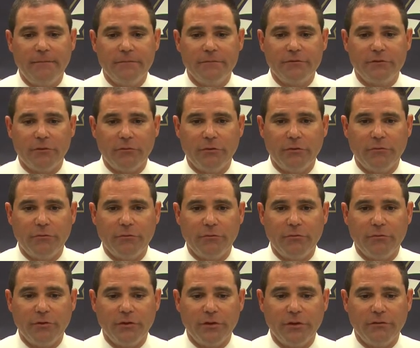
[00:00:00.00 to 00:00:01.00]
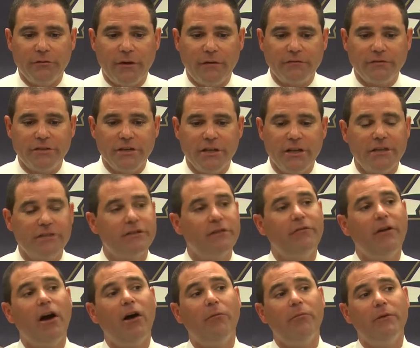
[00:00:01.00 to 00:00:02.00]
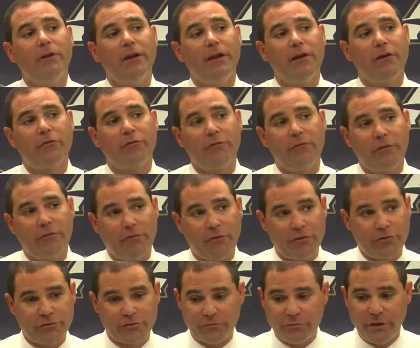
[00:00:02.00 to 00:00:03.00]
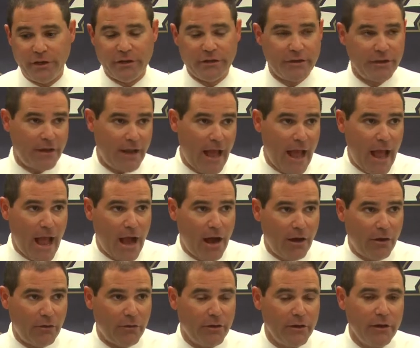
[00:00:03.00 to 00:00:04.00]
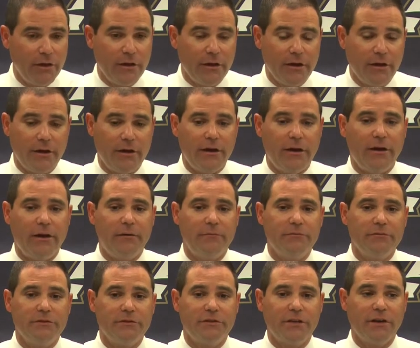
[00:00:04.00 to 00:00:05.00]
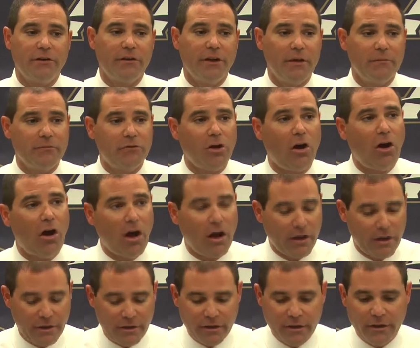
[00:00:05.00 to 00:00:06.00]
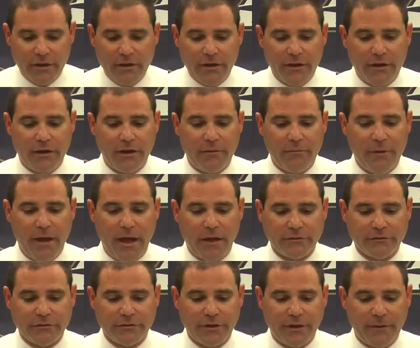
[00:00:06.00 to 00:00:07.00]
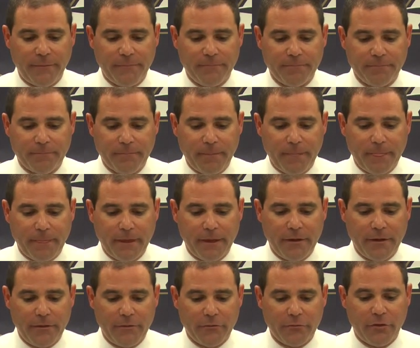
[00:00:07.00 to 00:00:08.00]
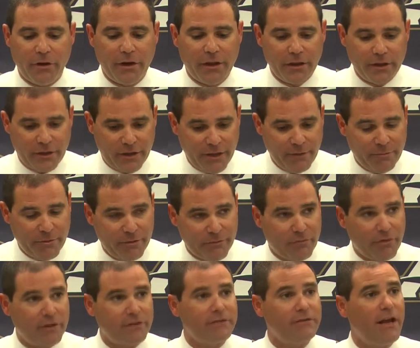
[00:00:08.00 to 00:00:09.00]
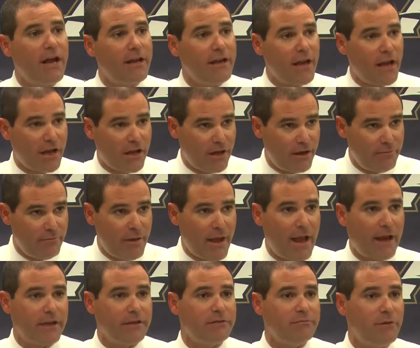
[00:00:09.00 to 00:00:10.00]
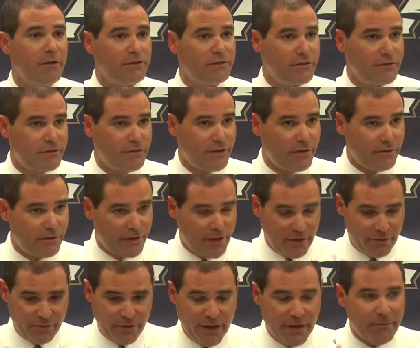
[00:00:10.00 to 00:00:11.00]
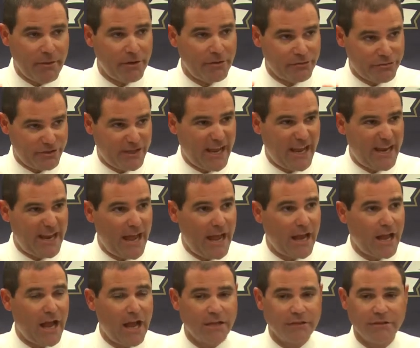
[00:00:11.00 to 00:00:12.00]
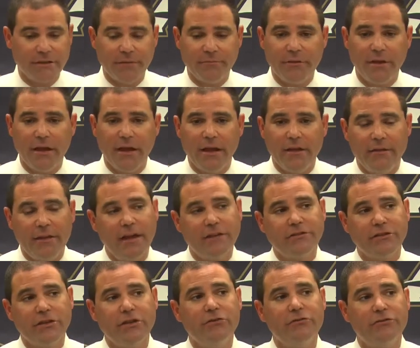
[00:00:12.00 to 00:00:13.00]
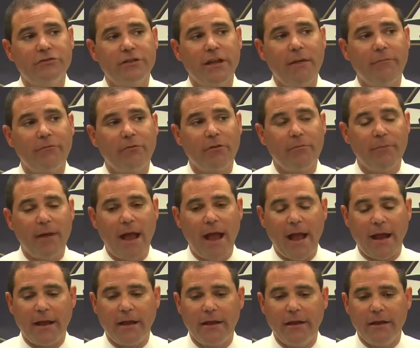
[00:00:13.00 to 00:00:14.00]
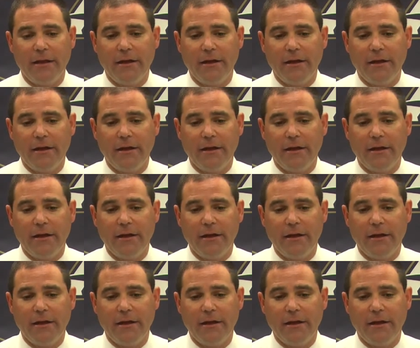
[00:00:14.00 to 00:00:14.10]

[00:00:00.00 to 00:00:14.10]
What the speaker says: So we really have seen his development here from the first week to now. Just hearing him talk about you know, running it, keeping it front side, not cutting back as much, just hearing him understand that concept, that's a huge step for a back.